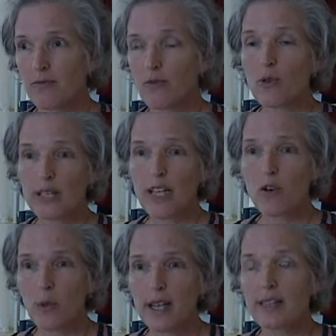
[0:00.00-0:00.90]

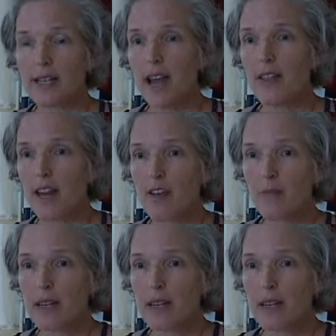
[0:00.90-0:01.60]
14 weeks now that I've